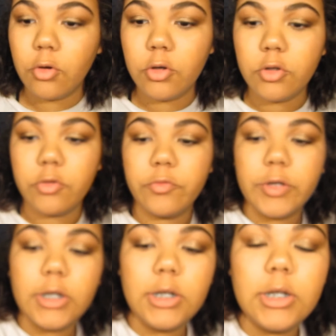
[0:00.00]
going to
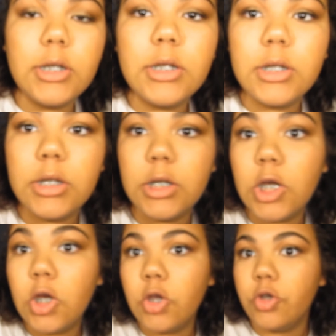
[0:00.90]

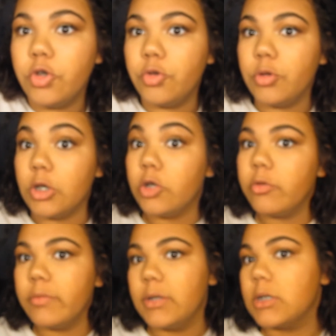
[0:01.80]
redo the
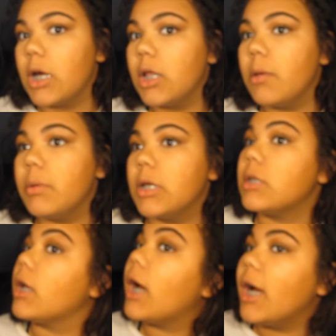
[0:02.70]
Too Faced highlight because
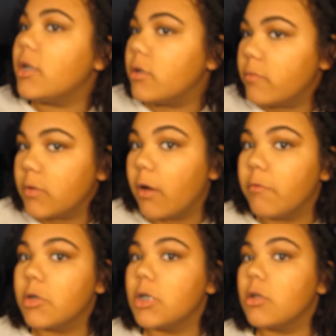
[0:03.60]
I kind of
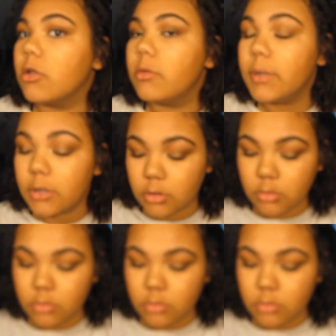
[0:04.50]
covered it a little bit.